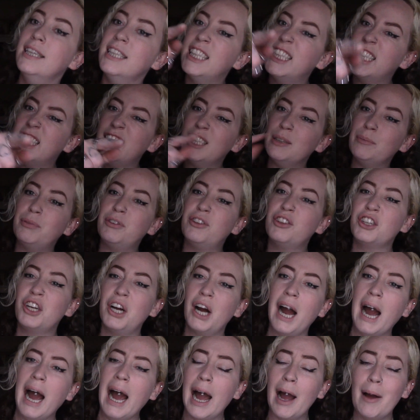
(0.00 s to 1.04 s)

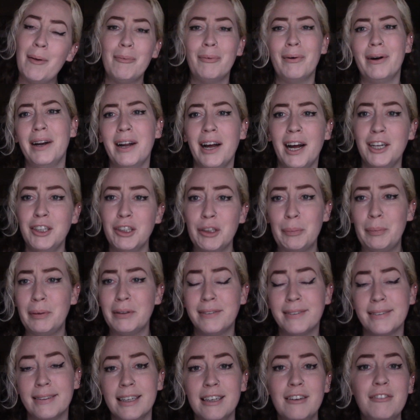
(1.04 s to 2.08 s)
subscribe,
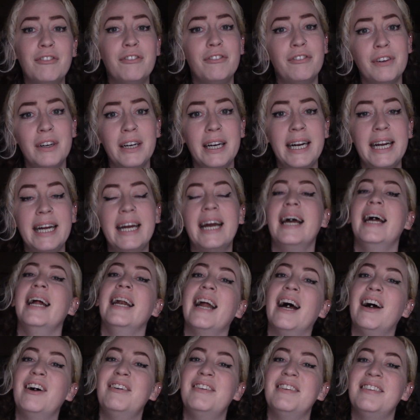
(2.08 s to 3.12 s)
100% free. And
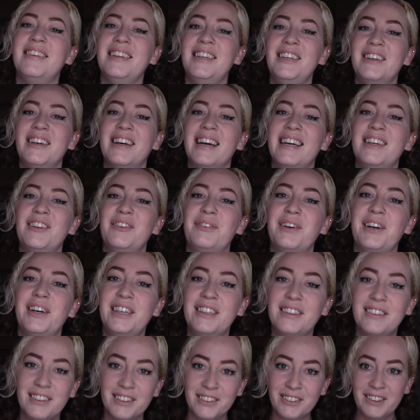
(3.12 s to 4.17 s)
I will see you guys
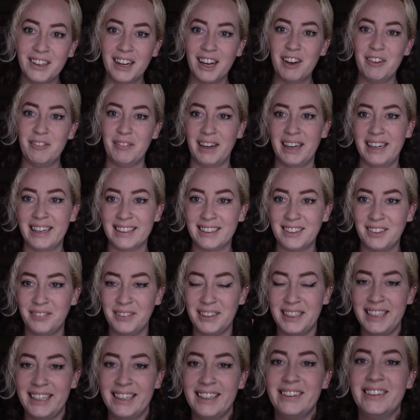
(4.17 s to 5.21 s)
very soon in my next
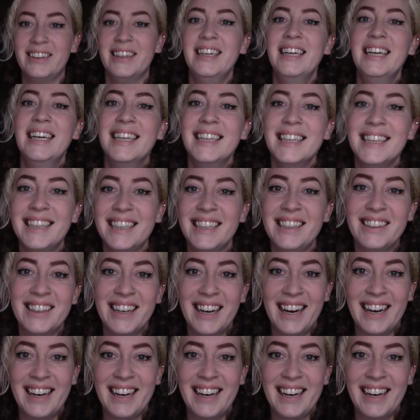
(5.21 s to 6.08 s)
video. See you guys.